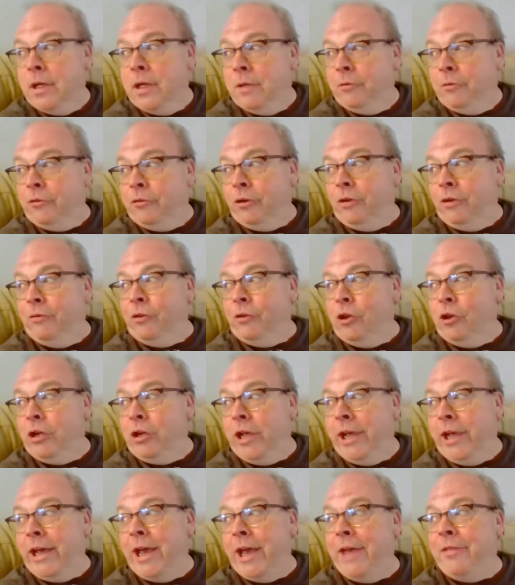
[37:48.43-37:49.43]
Sort of
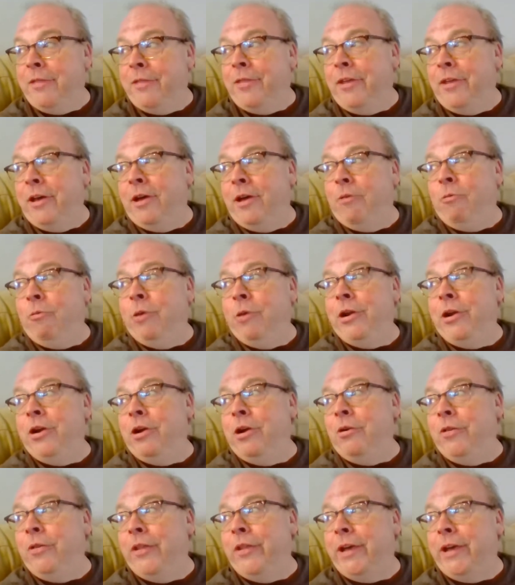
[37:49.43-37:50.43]
looking at the
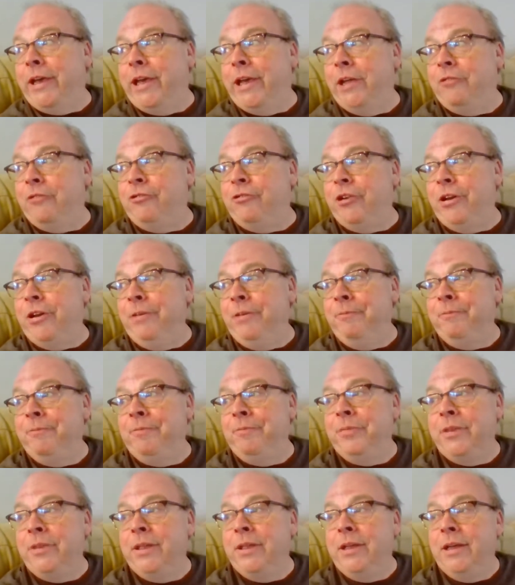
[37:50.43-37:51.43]
window in the kitchen,
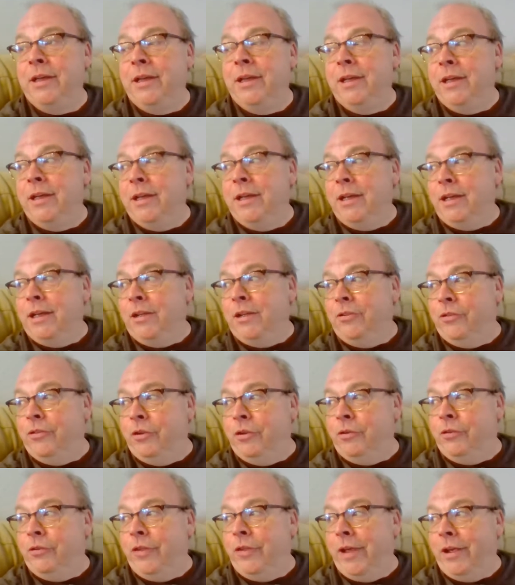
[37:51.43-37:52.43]
because
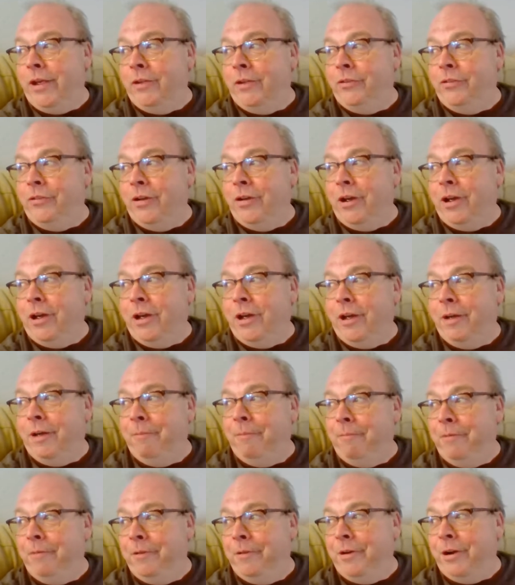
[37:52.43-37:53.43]
those things are
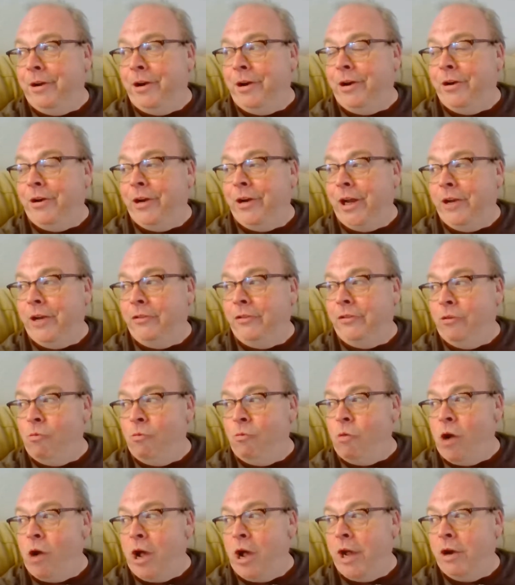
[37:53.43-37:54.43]
nice and
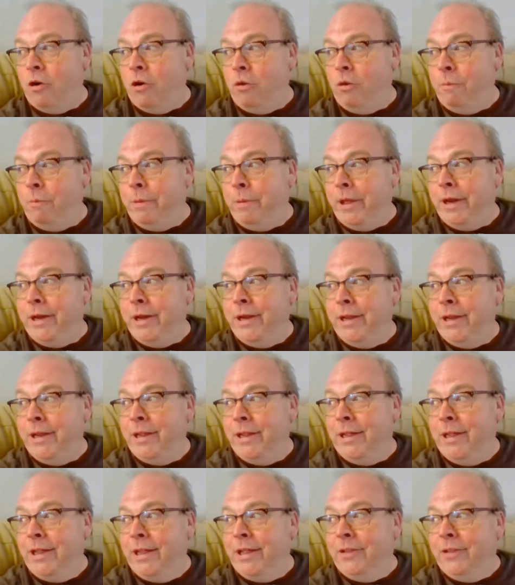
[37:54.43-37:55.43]
wide open.
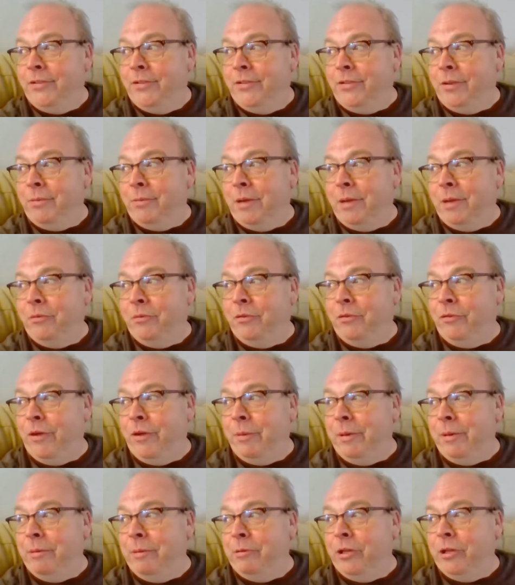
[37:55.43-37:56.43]
And sometimes if
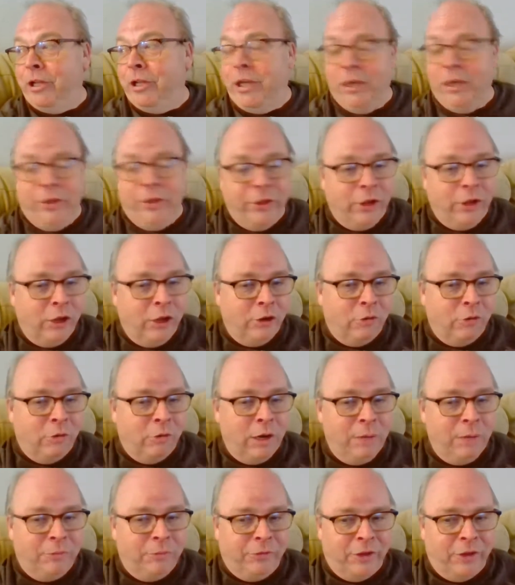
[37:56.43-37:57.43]
I'm able to kill little
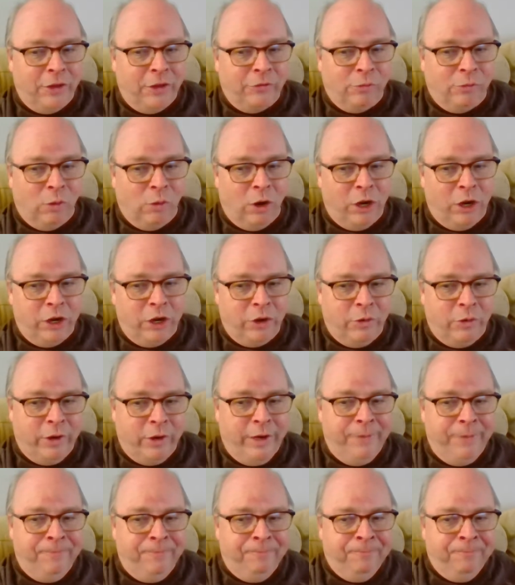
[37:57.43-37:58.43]
creeps, that's where I do it.